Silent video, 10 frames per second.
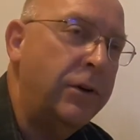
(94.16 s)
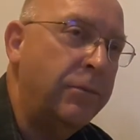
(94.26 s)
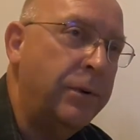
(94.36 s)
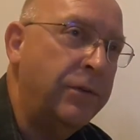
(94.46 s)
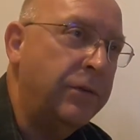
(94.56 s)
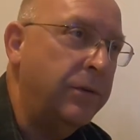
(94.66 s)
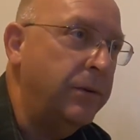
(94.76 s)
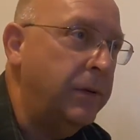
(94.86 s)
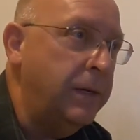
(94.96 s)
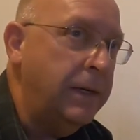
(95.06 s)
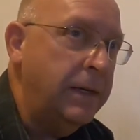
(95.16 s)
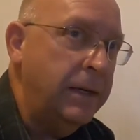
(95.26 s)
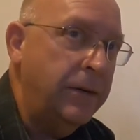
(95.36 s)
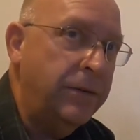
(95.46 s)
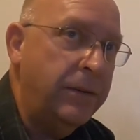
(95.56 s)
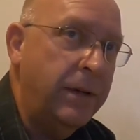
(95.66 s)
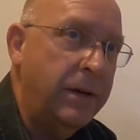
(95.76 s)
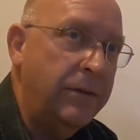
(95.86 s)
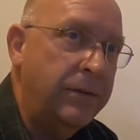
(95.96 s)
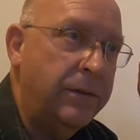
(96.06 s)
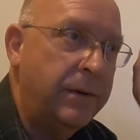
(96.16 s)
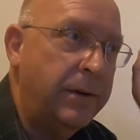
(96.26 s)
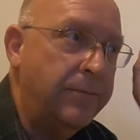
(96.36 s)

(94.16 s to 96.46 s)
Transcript: your pistol is that it's